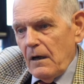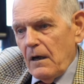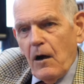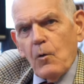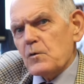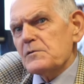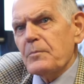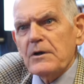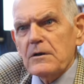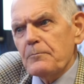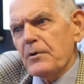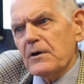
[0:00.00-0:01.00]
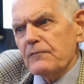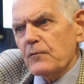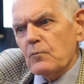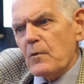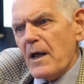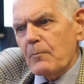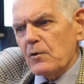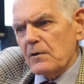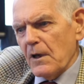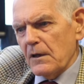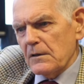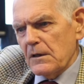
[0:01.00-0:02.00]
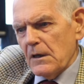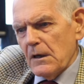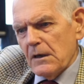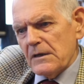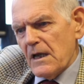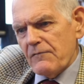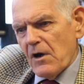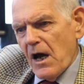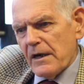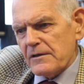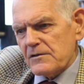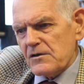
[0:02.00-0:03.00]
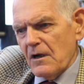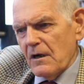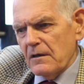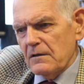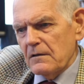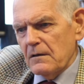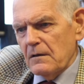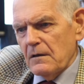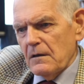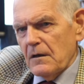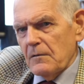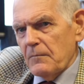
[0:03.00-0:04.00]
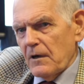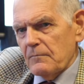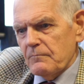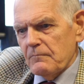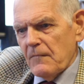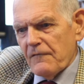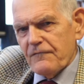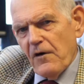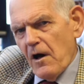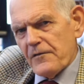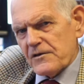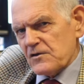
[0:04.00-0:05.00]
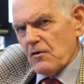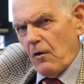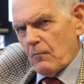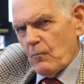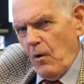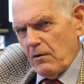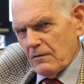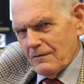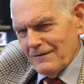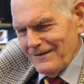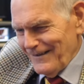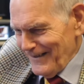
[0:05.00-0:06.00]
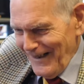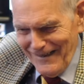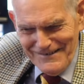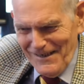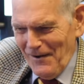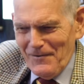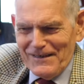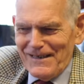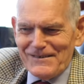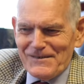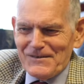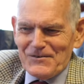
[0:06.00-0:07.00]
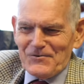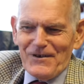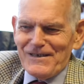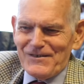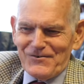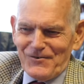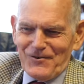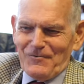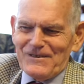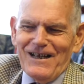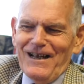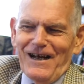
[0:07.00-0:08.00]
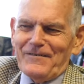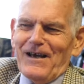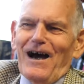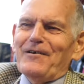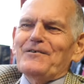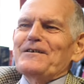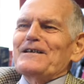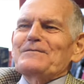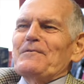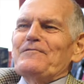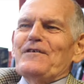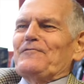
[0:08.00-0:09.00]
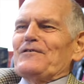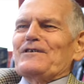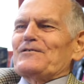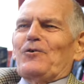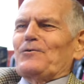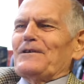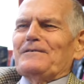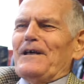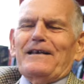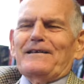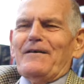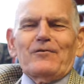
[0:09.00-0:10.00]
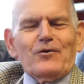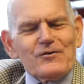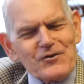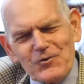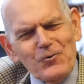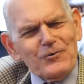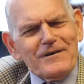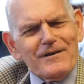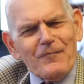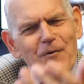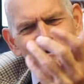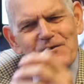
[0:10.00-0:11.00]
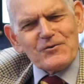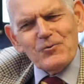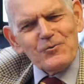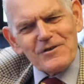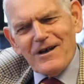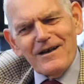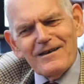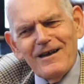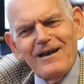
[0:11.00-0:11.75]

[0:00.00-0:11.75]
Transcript: always been a bit of a rebel. I never had a tie. My father's got one. I don't get these strange sort of comments. I think, how can you get to be 50 years old? He never go to school, never wear a school tie,